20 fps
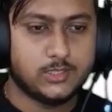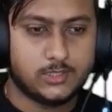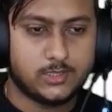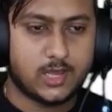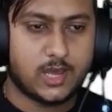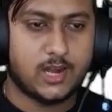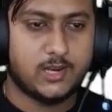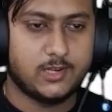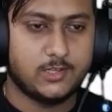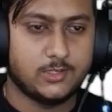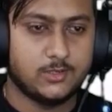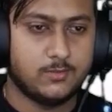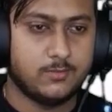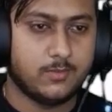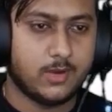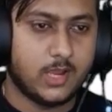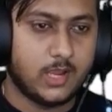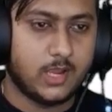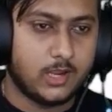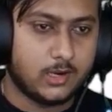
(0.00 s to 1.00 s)
direction
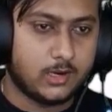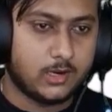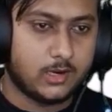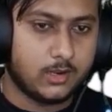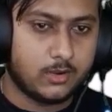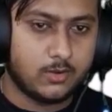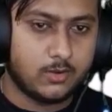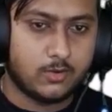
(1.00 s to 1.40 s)
by clicking